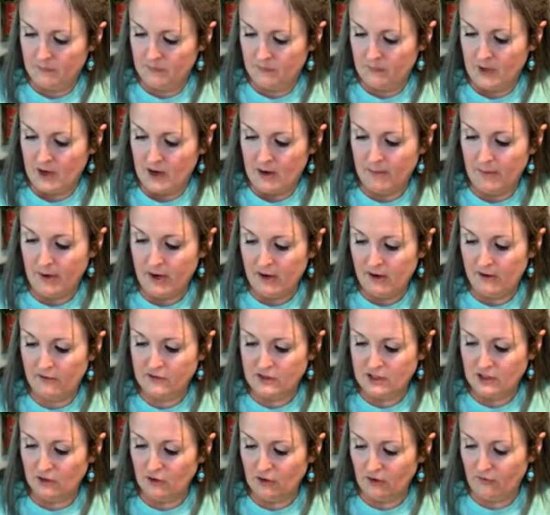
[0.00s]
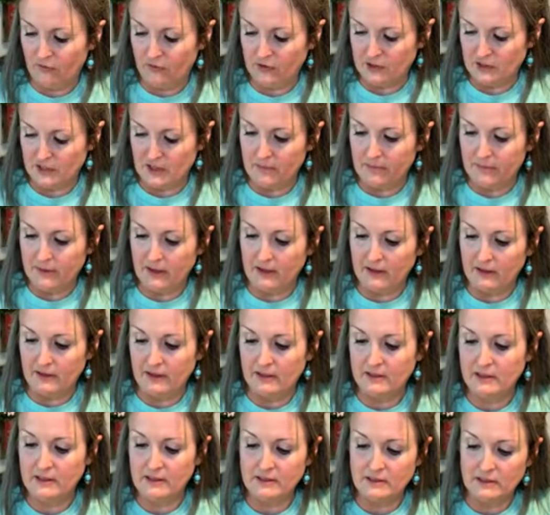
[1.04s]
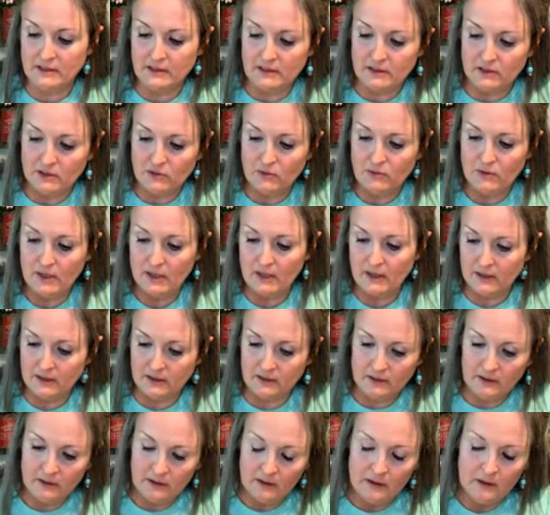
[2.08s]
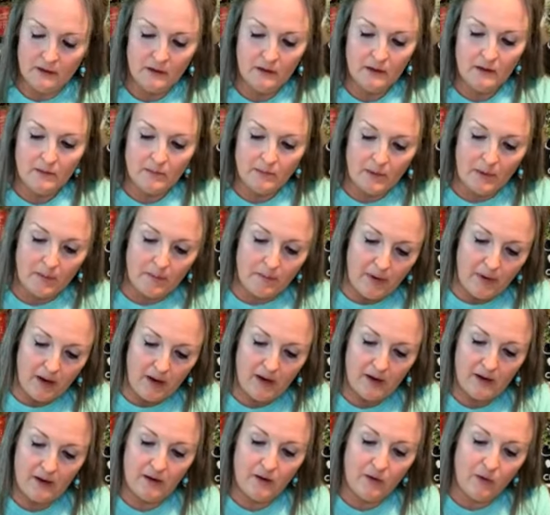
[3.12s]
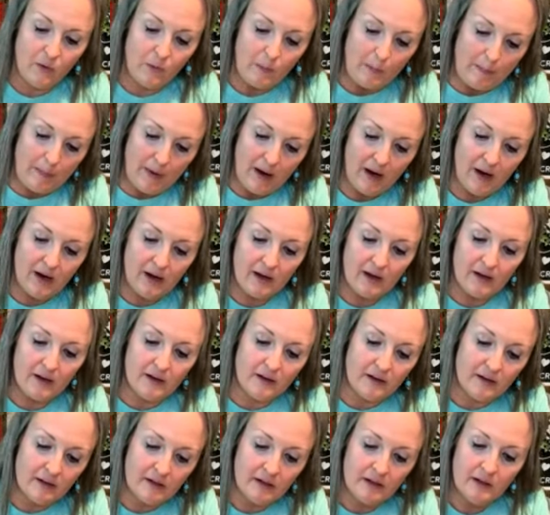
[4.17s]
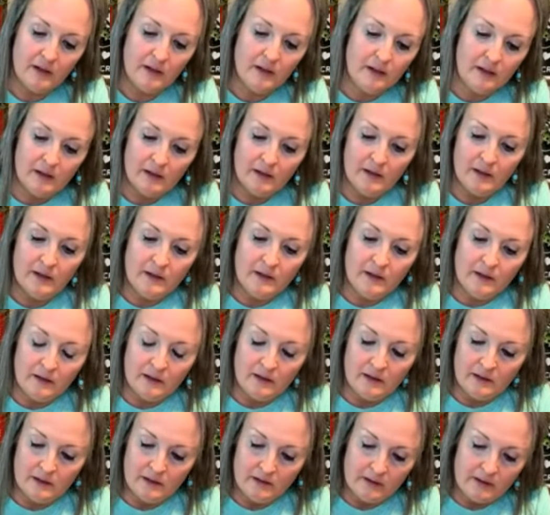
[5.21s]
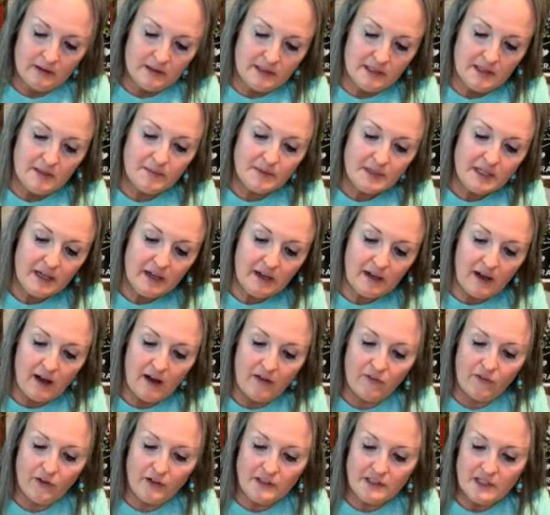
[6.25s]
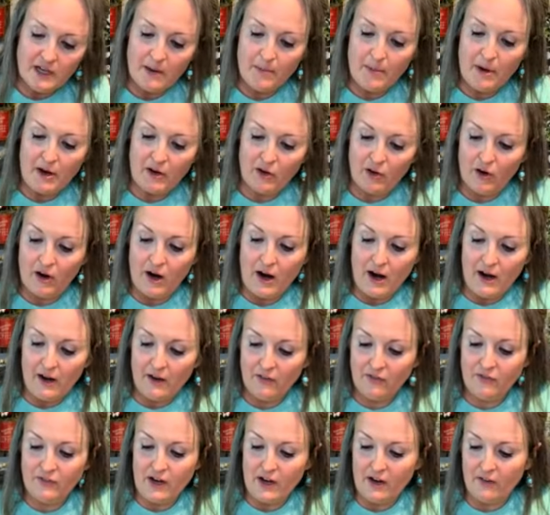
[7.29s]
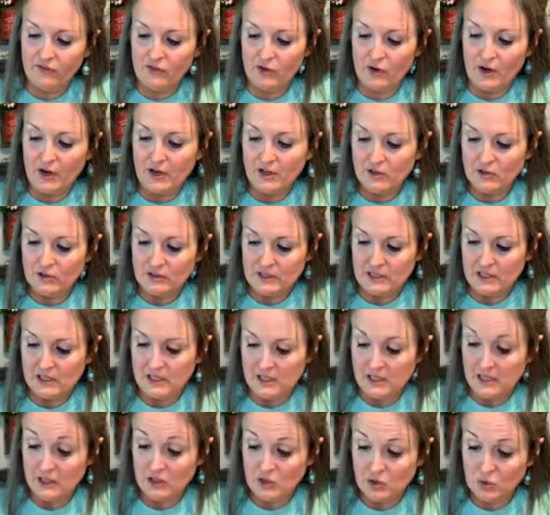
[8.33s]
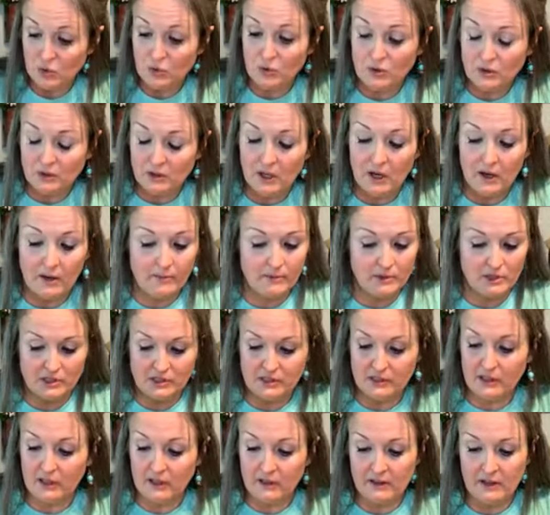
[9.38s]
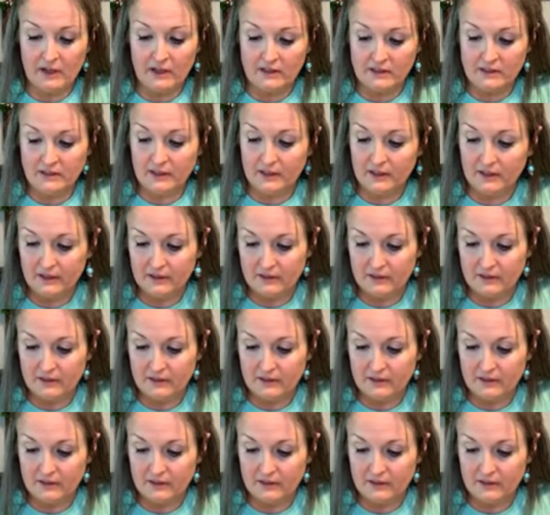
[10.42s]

I might have to look for something that doesn't do that. My, oh my. Seems like every time I craft after I use the heat tool, I'm just like, that's it.